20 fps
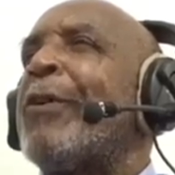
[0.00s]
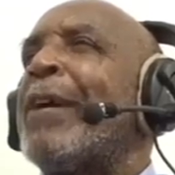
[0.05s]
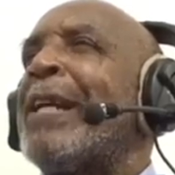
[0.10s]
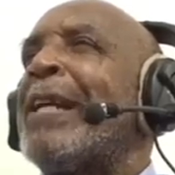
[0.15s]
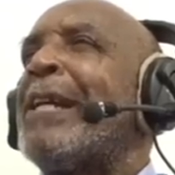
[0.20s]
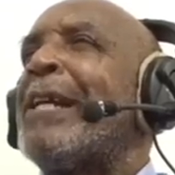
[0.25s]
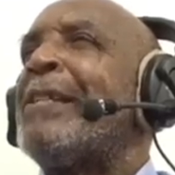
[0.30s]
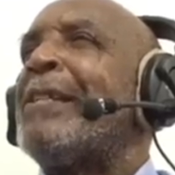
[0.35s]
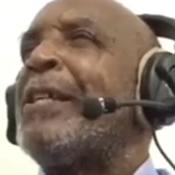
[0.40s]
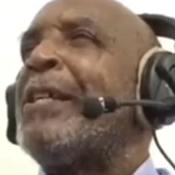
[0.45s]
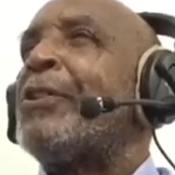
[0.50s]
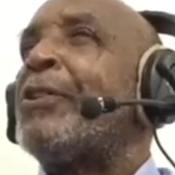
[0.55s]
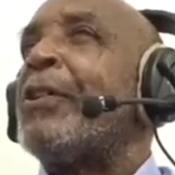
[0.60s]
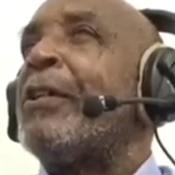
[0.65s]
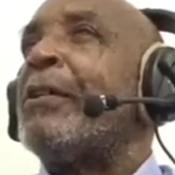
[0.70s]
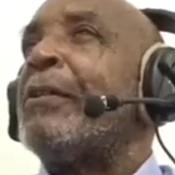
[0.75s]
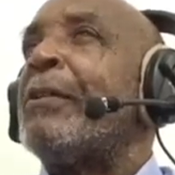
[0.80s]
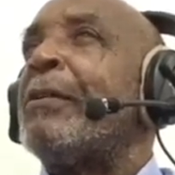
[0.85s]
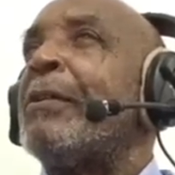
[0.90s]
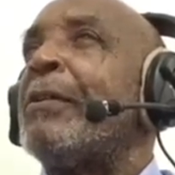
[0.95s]

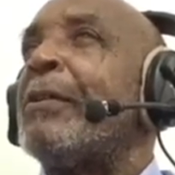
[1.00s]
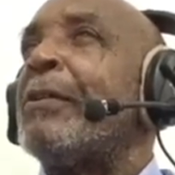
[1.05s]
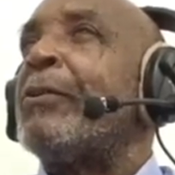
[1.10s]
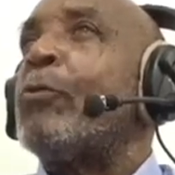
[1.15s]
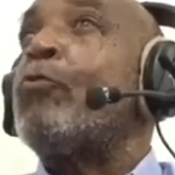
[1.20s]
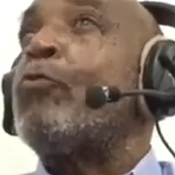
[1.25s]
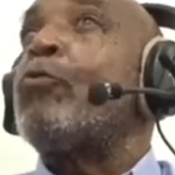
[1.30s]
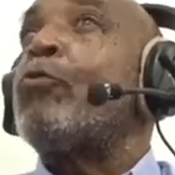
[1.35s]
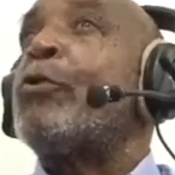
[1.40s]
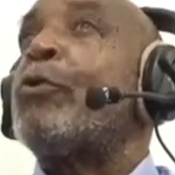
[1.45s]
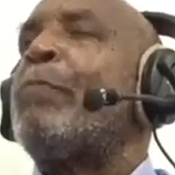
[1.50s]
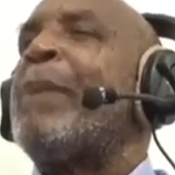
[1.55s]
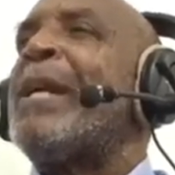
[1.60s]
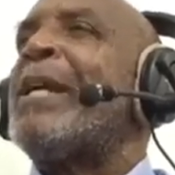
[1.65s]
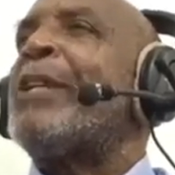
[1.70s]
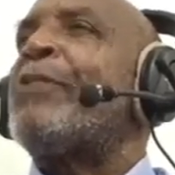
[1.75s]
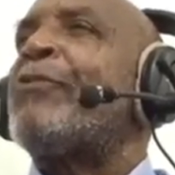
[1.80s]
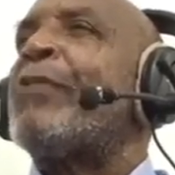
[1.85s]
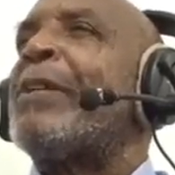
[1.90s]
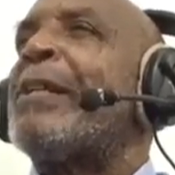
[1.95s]
organization whose
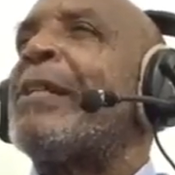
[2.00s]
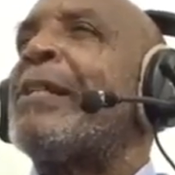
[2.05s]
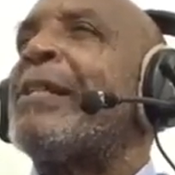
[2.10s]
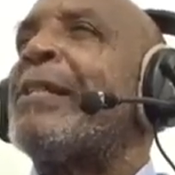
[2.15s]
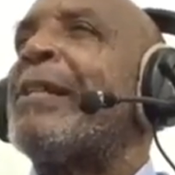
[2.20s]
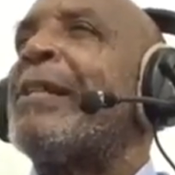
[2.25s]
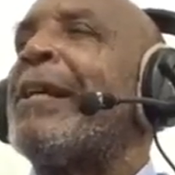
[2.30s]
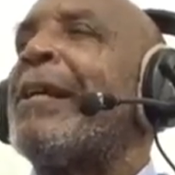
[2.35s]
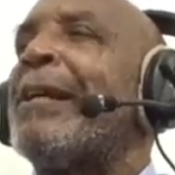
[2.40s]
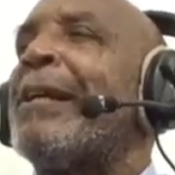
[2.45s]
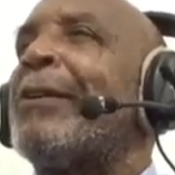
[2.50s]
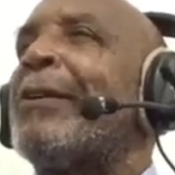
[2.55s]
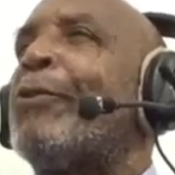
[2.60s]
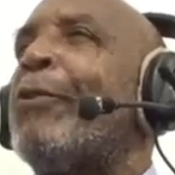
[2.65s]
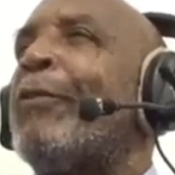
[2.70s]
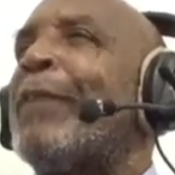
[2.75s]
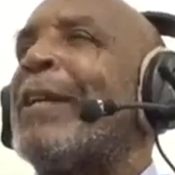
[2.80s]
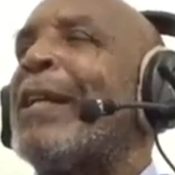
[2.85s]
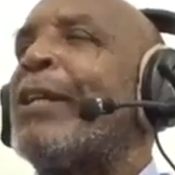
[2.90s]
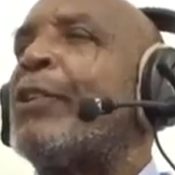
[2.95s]
patrons the
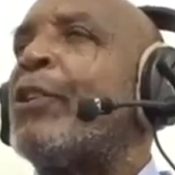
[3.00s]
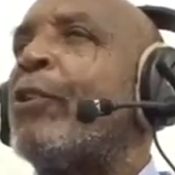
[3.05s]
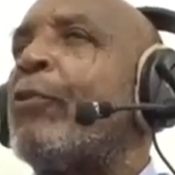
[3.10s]
Governor